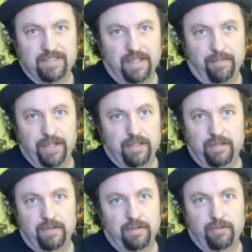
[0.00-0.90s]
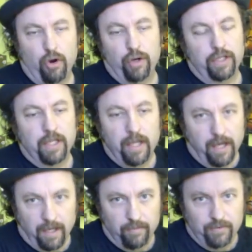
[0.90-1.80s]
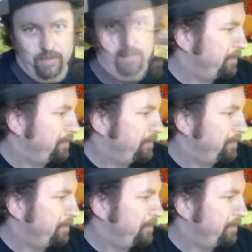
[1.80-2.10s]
something turning the knobs.